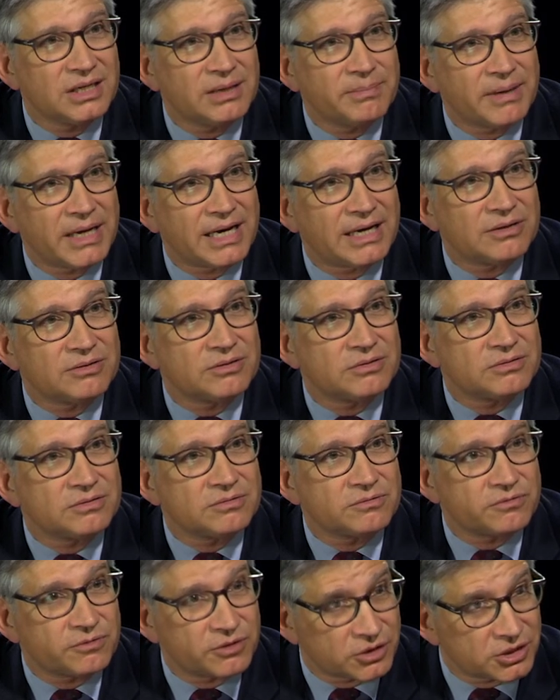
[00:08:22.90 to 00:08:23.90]
about
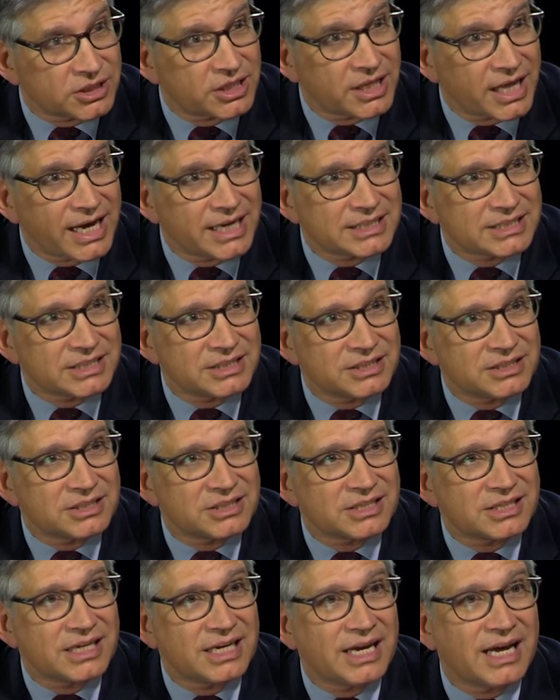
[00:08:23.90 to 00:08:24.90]
First
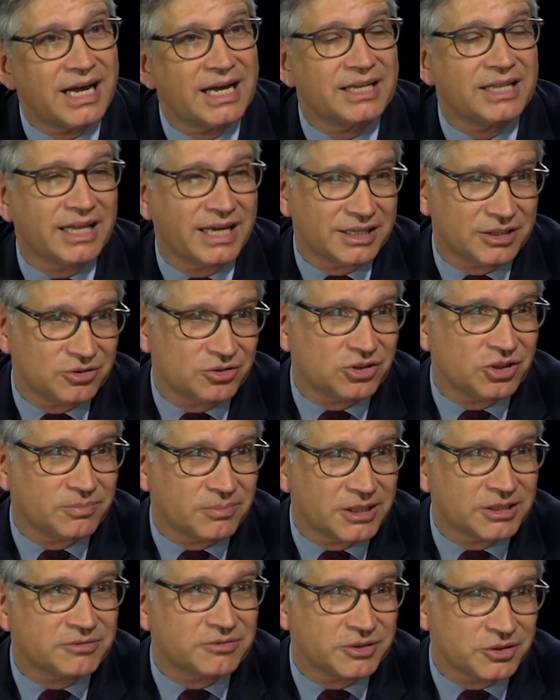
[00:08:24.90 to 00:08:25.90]
Alaskans, and thank you so
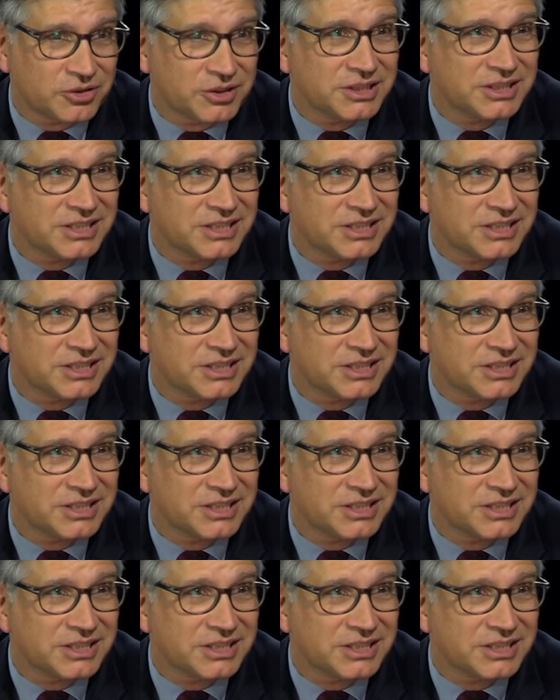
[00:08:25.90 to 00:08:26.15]
much for your